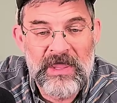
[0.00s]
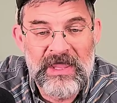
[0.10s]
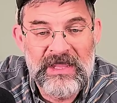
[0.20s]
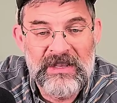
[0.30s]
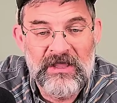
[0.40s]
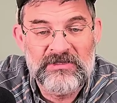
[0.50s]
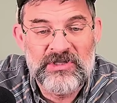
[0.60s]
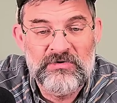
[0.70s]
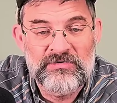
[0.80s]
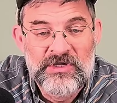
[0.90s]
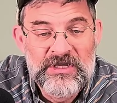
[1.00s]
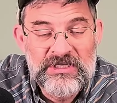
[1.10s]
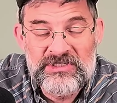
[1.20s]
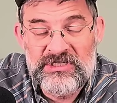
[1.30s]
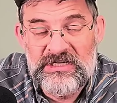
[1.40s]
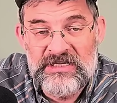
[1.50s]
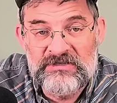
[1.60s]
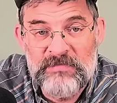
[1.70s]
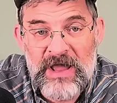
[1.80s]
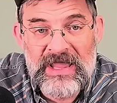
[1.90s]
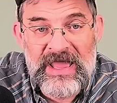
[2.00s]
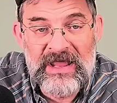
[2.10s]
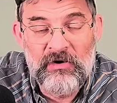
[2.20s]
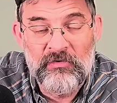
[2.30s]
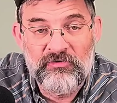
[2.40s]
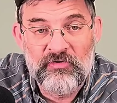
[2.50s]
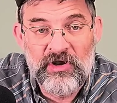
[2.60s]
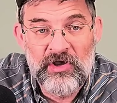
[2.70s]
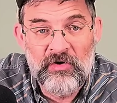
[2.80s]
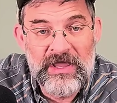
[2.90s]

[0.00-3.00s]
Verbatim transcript: And so she is back out on the trail.